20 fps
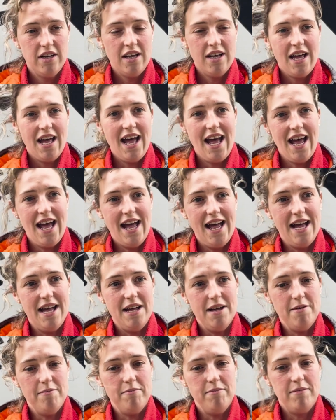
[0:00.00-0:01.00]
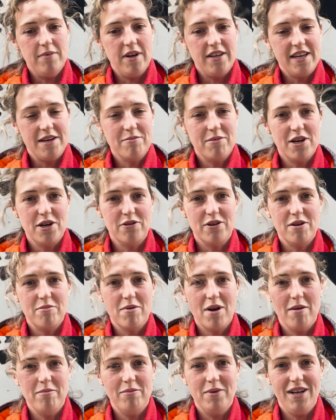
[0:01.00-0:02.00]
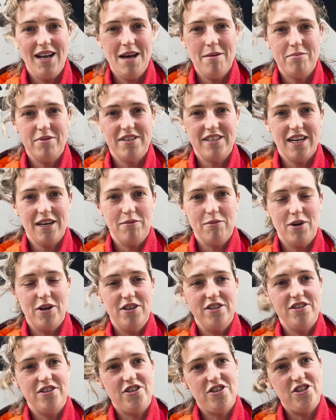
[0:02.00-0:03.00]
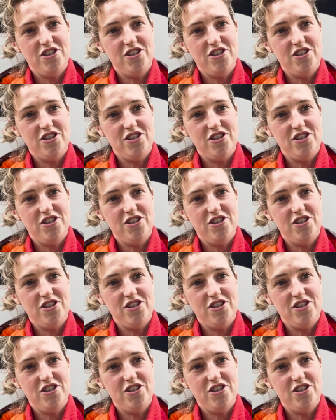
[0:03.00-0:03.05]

I think my only problem with Leopardstown was